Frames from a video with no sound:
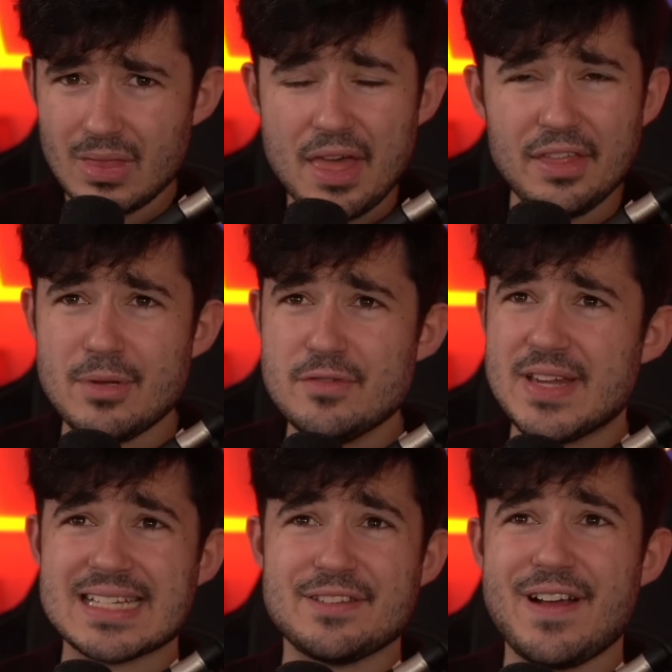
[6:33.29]
I think move
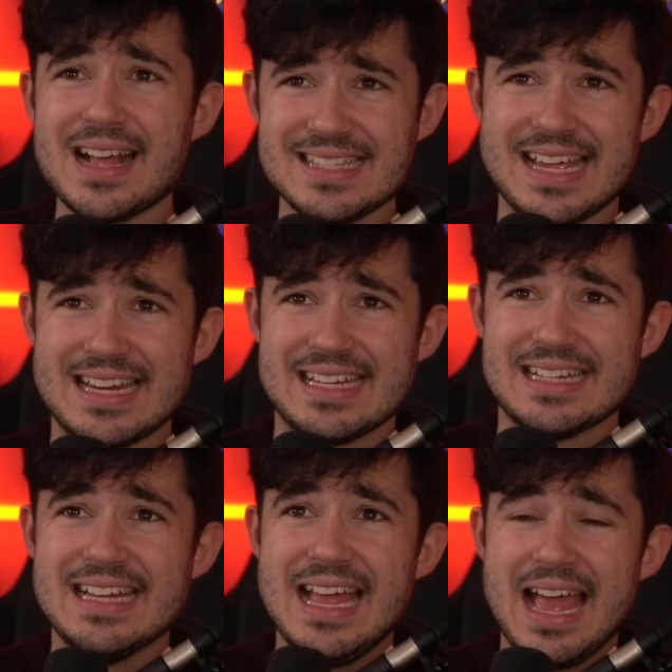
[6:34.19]
decks are
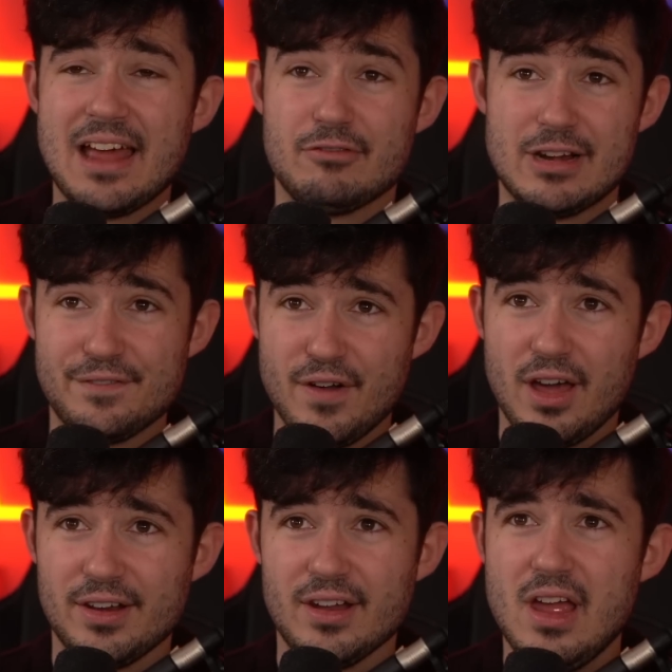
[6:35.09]
fascinating and really
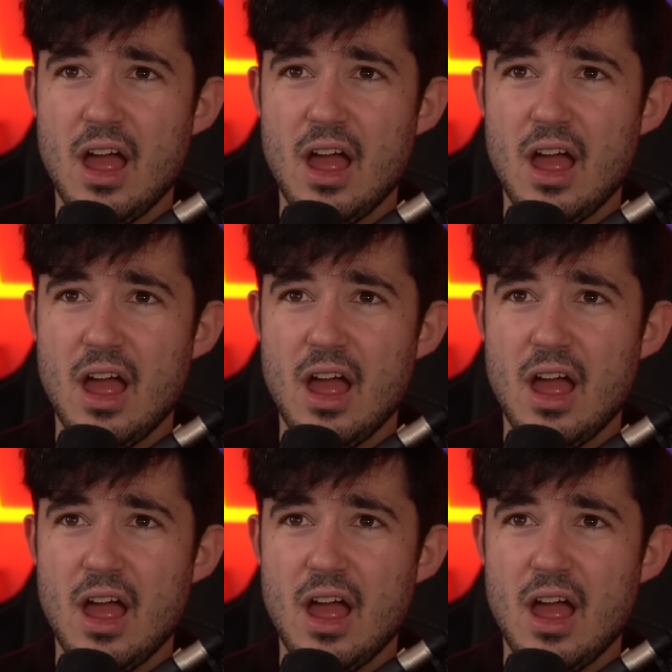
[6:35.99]
fun.